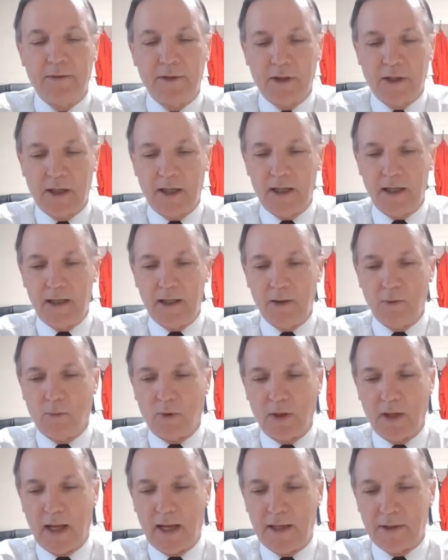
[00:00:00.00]
And the
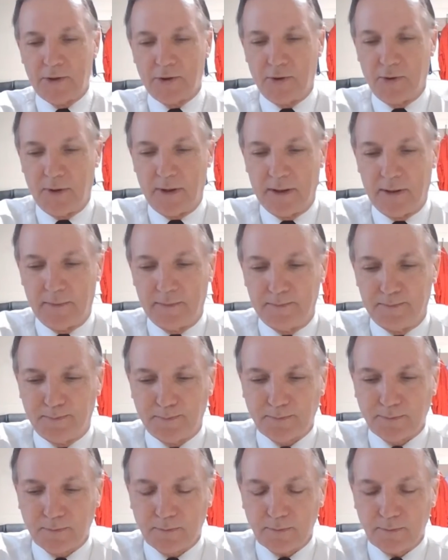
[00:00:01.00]
king will answer them,
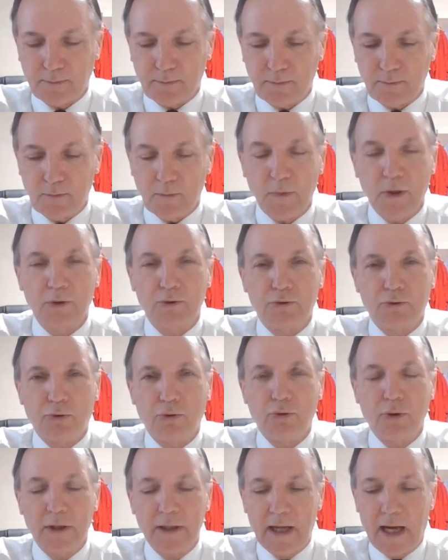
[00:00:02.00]

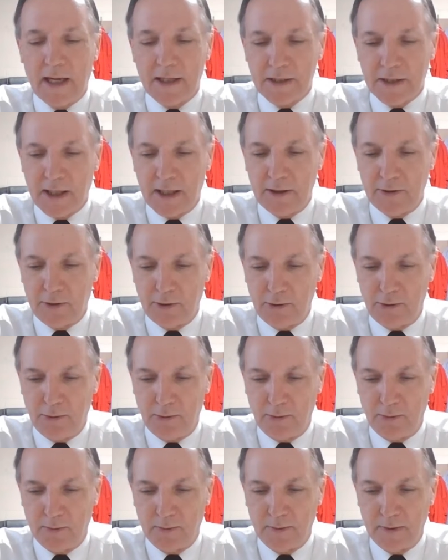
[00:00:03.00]
'Truly I say to
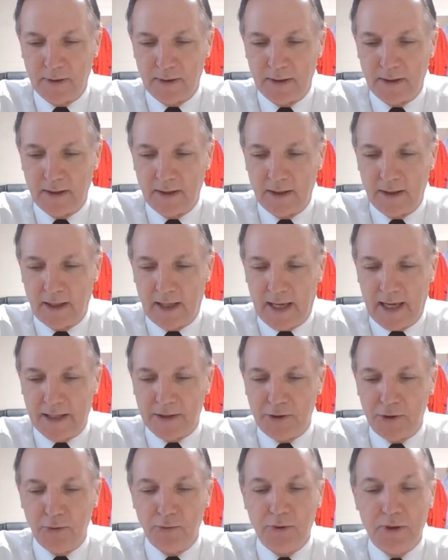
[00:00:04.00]
you,
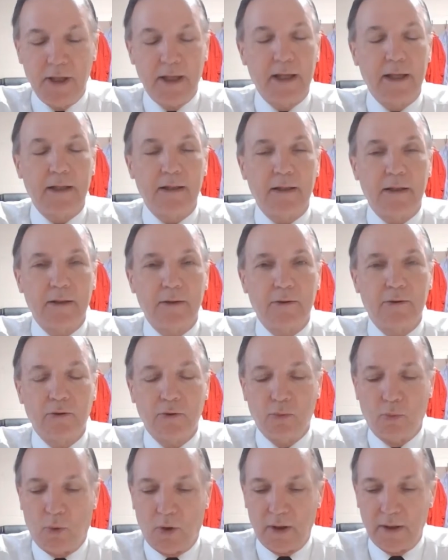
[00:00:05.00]
as you did it
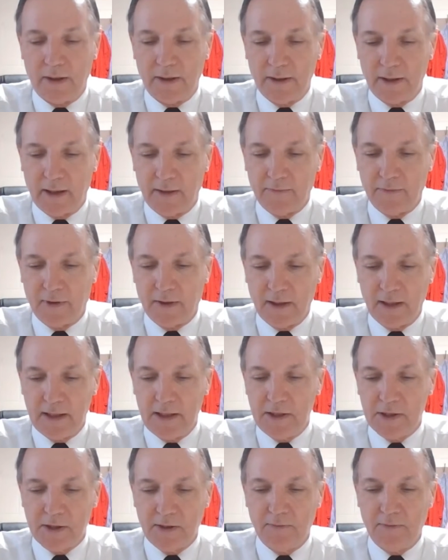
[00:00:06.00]
to one of the
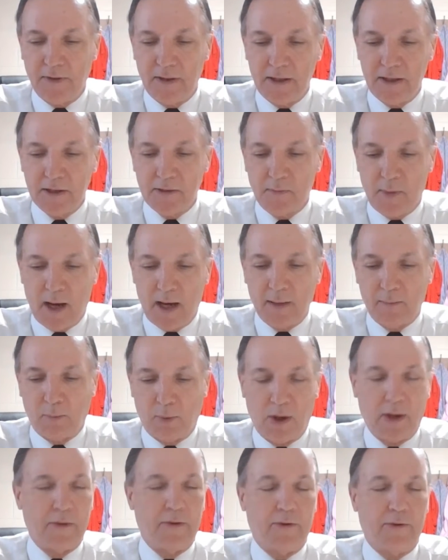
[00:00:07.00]
least of these my
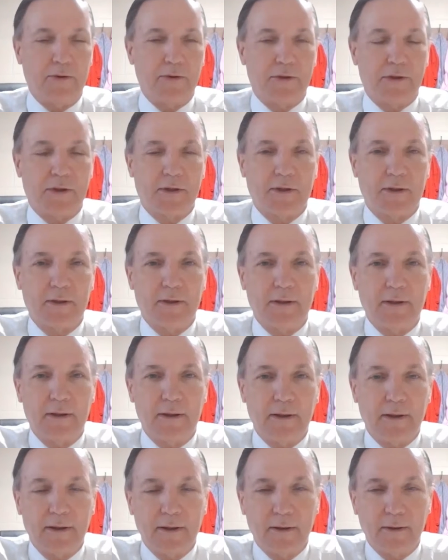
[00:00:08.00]
brothers,
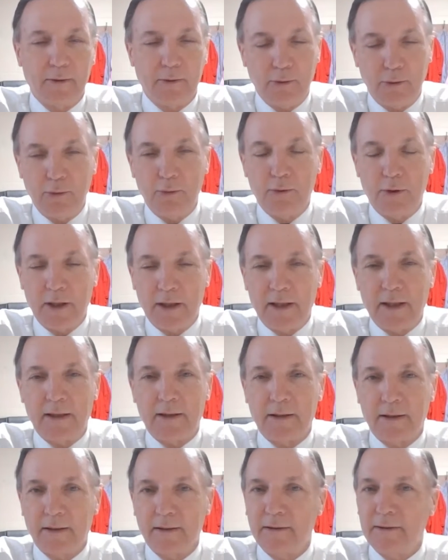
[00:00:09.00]
you did
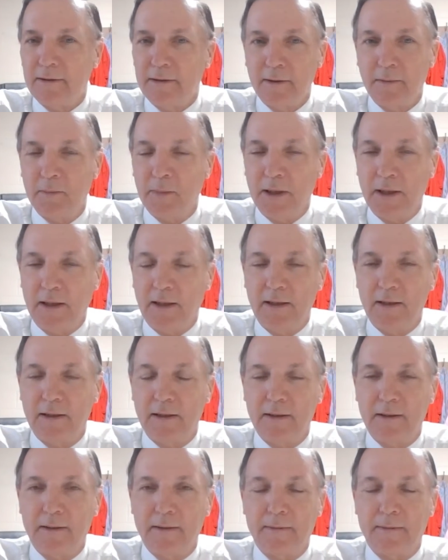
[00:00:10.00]
it to me.'"